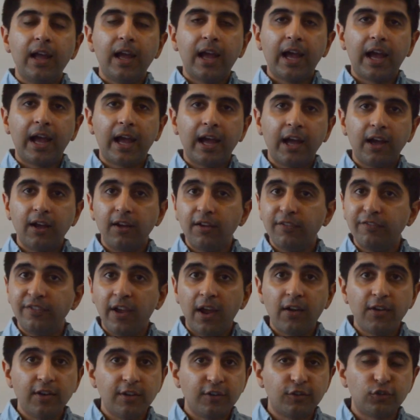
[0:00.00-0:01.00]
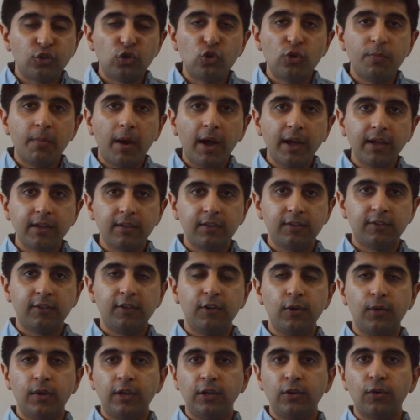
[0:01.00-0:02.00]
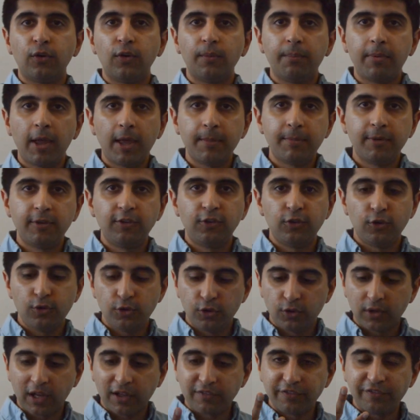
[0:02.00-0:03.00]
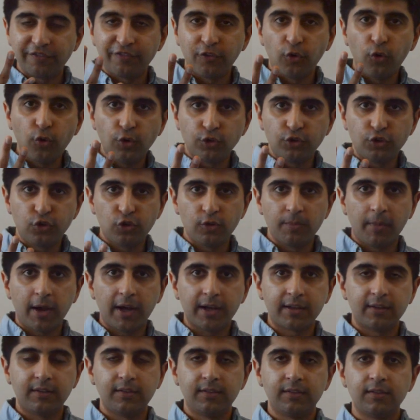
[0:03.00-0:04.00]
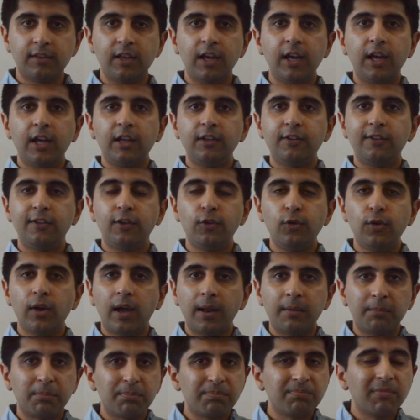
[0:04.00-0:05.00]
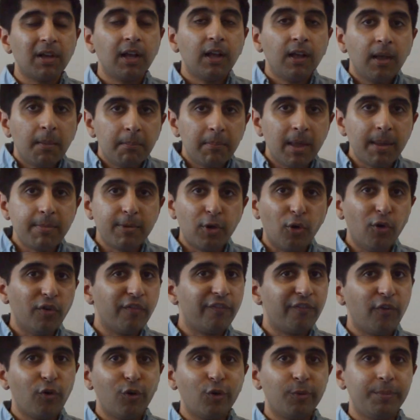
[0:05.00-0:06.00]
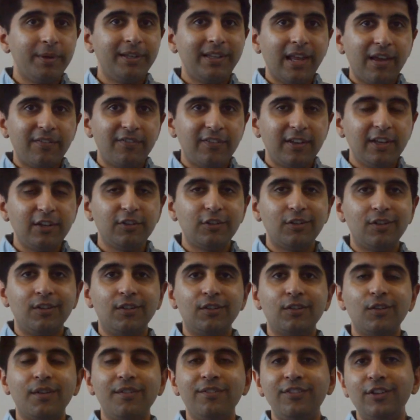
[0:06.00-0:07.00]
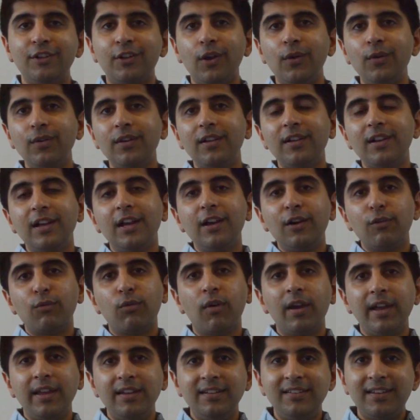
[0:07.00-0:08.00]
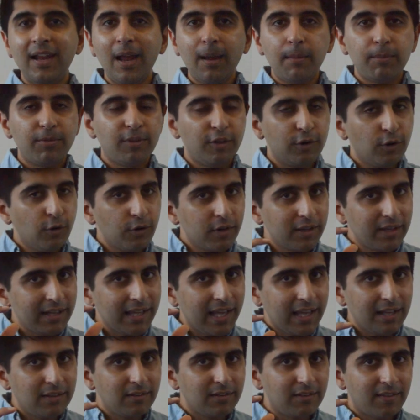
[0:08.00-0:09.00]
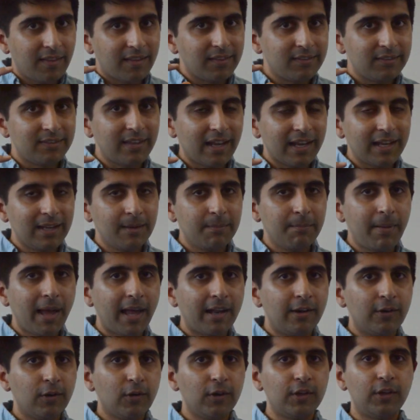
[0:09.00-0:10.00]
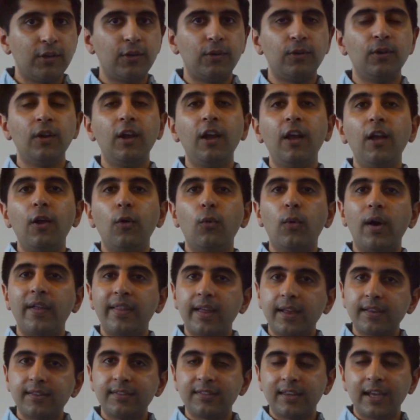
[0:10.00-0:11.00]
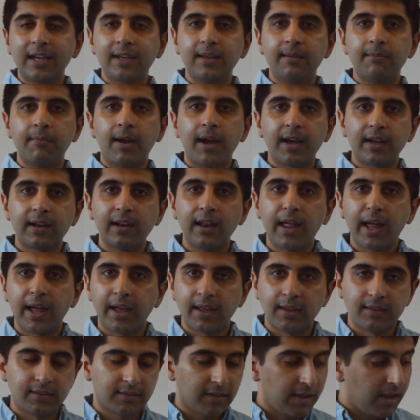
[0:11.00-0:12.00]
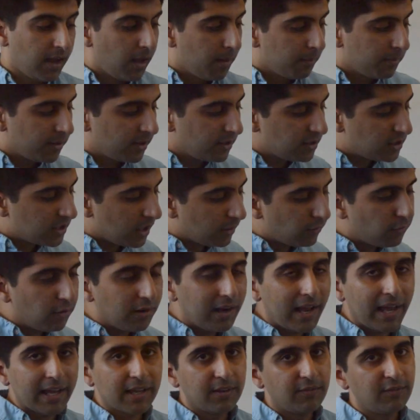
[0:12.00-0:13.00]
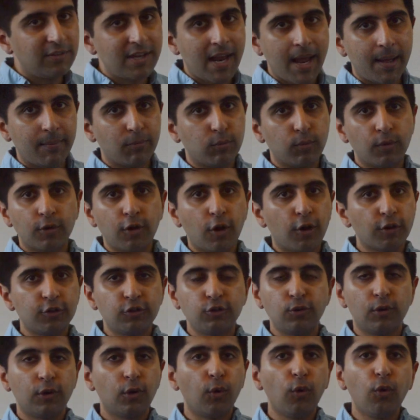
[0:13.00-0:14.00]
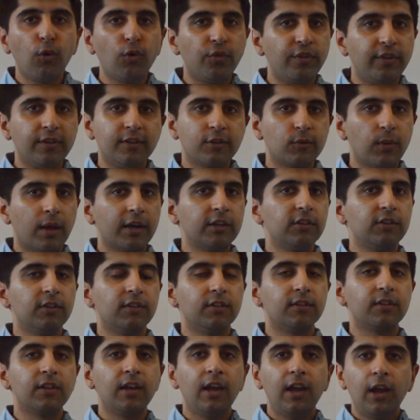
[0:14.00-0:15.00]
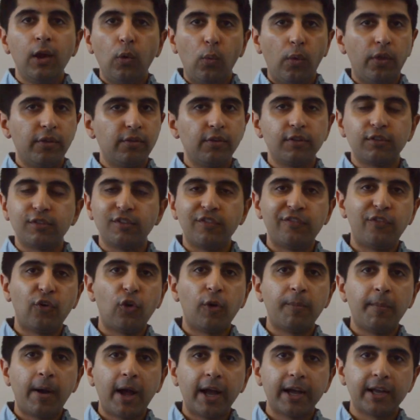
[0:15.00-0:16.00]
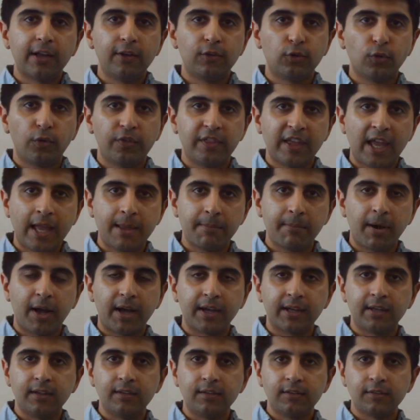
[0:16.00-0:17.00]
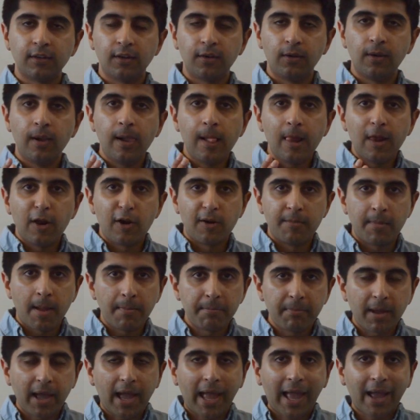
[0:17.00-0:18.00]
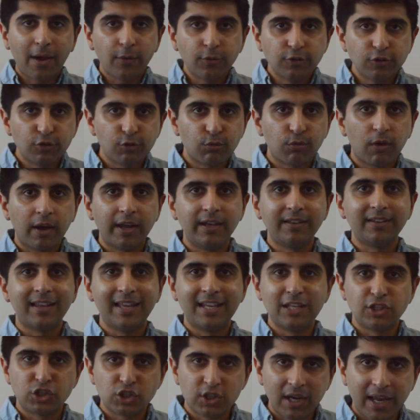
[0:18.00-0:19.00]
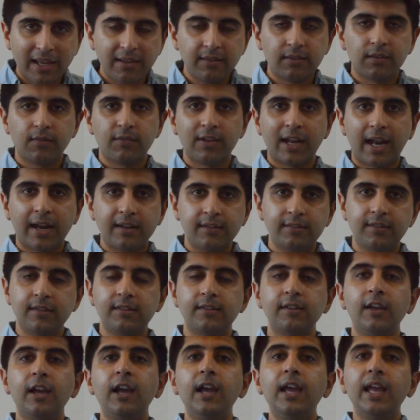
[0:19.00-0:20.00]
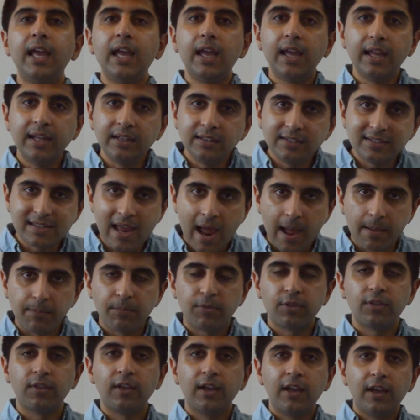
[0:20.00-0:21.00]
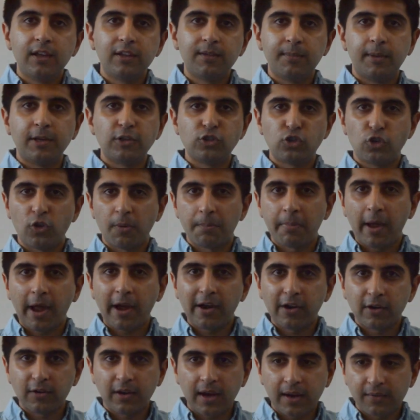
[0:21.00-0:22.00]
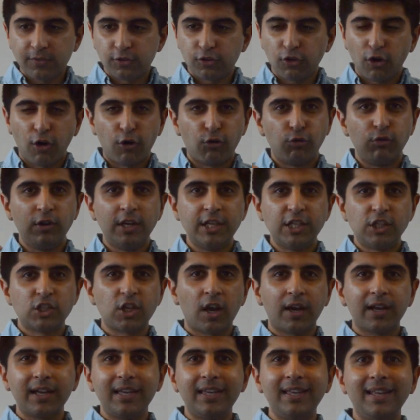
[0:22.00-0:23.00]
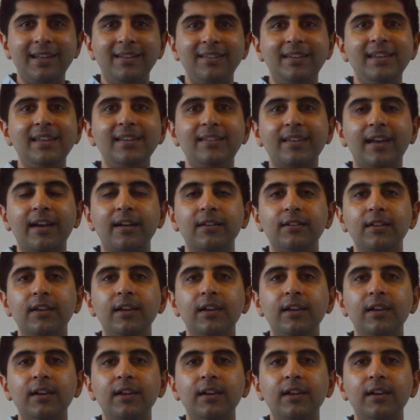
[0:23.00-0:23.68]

uh, various two markers to do. In your paper two, you'll have four two markers to do, and maybe all four will be definitions. So if you don't write in depth, you're not going to get into that second band, are you? Where that second mark lies. But a general lack of depth will cost you in all these questions whether it's the four markers or the eight markers. So remember how to write in chains of analysis in depth to make sure your paragraphs are really chunky and detailed.